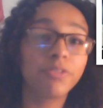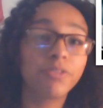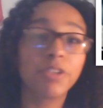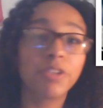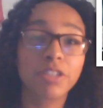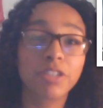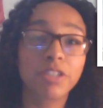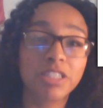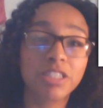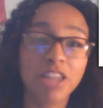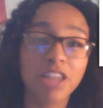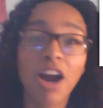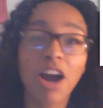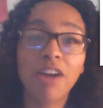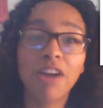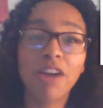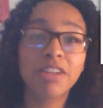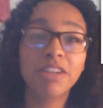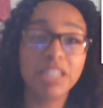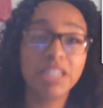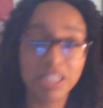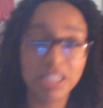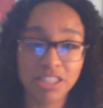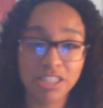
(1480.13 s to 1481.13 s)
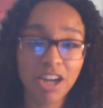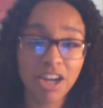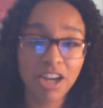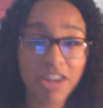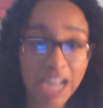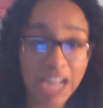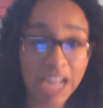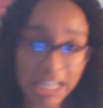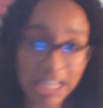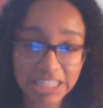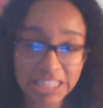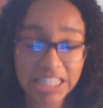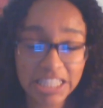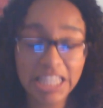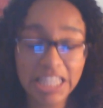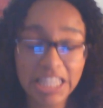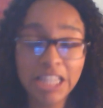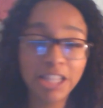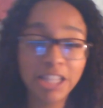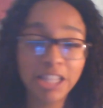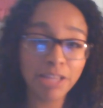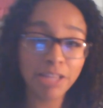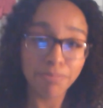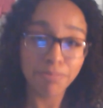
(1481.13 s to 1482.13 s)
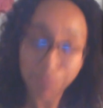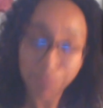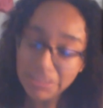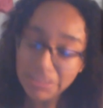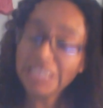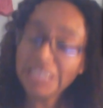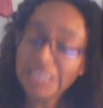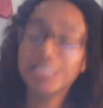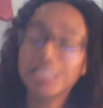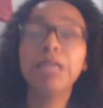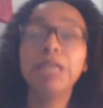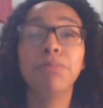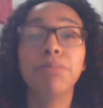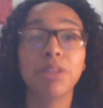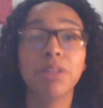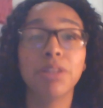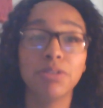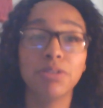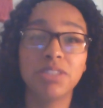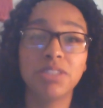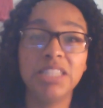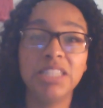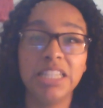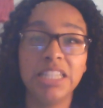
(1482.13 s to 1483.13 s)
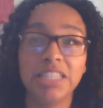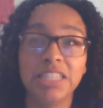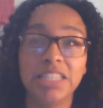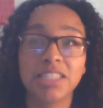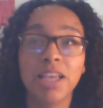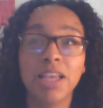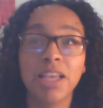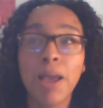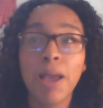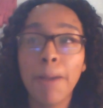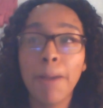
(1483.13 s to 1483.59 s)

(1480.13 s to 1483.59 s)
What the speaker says: for Katara and Katara has to heal him. Please keep those scenes.